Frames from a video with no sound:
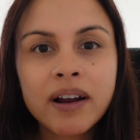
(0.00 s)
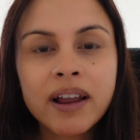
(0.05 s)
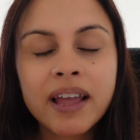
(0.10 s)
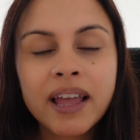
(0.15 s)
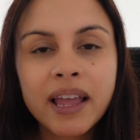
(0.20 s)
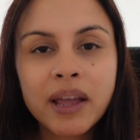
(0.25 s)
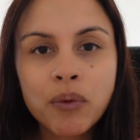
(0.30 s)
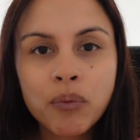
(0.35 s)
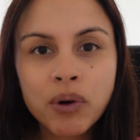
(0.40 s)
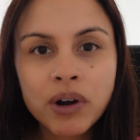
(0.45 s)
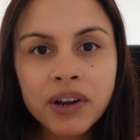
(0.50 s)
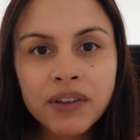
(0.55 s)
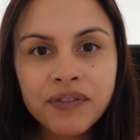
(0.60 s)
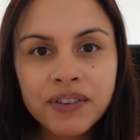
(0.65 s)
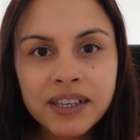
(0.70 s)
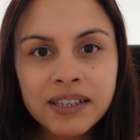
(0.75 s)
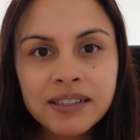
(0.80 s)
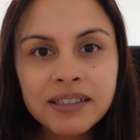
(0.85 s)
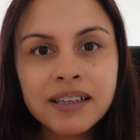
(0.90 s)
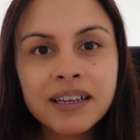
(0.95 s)
a work
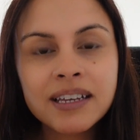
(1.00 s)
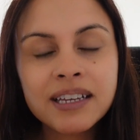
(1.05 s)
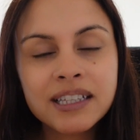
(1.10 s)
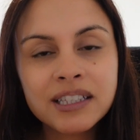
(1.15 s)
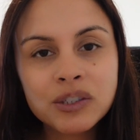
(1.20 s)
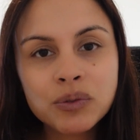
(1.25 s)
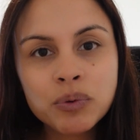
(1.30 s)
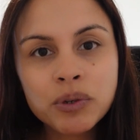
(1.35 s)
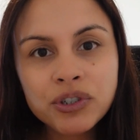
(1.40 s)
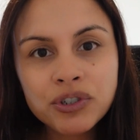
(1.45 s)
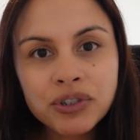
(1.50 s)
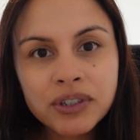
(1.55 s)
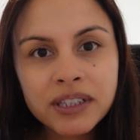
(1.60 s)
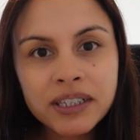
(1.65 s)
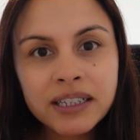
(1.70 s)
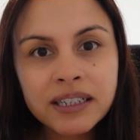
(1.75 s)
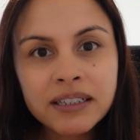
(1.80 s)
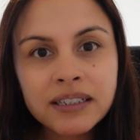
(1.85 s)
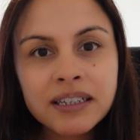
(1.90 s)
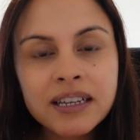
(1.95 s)
visa in
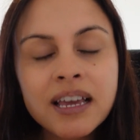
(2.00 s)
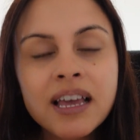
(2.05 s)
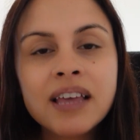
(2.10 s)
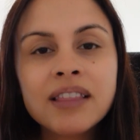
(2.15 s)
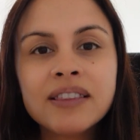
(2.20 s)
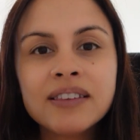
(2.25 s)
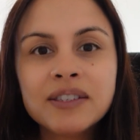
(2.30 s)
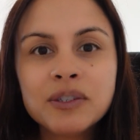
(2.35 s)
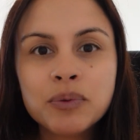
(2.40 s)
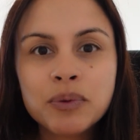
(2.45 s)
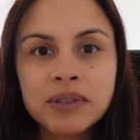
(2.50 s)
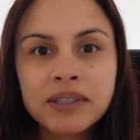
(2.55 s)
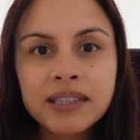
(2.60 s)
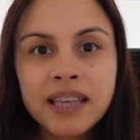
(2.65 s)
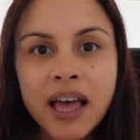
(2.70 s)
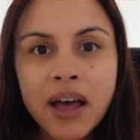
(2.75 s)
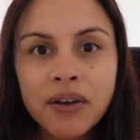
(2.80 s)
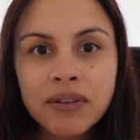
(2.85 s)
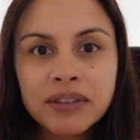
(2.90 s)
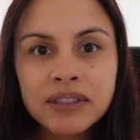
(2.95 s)
Switzerland, the Swiss
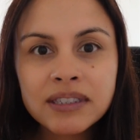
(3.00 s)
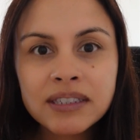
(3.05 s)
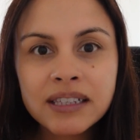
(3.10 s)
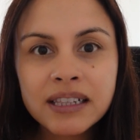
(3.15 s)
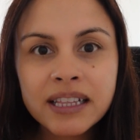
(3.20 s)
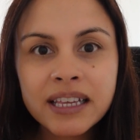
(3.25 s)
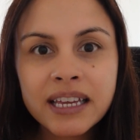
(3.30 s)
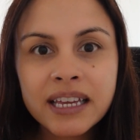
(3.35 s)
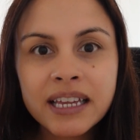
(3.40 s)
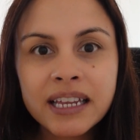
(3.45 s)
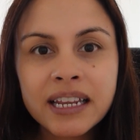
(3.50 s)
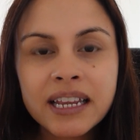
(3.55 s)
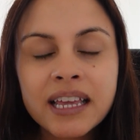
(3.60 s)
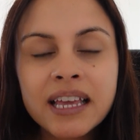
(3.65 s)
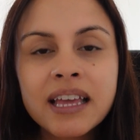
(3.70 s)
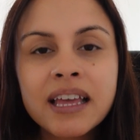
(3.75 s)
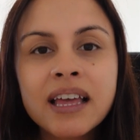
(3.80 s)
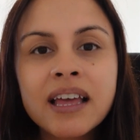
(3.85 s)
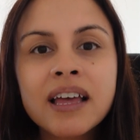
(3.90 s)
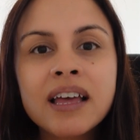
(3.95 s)

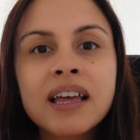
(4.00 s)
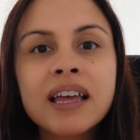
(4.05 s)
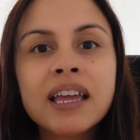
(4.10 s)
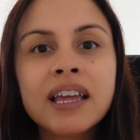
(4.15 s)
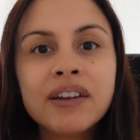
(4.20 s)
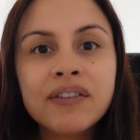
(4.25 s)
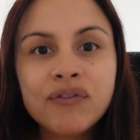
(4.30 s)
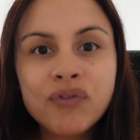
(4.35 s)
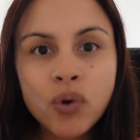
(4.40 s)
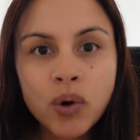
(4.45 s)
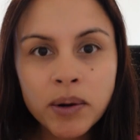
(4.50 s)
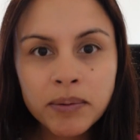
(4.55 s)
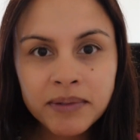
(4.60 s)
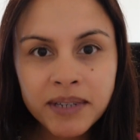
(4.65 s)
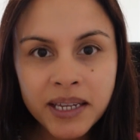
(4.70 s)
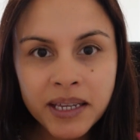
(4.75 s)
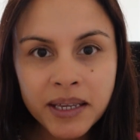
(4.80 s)
consulate informed